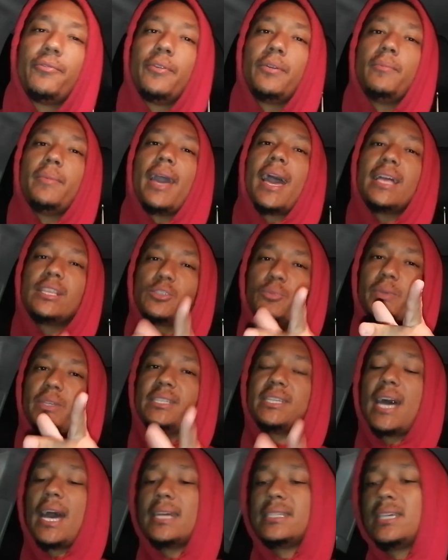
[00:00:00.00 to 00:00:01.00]
You feel me? And
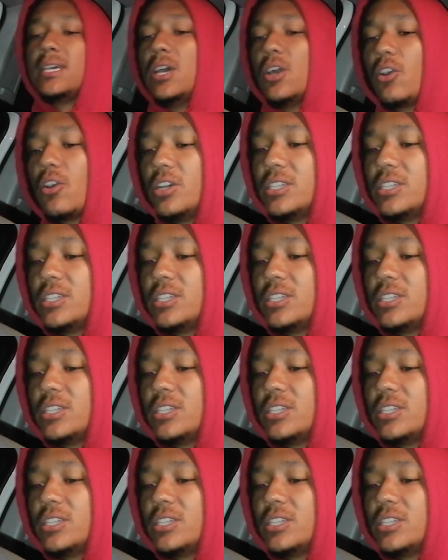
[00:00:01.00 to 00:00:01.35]
sweet sides.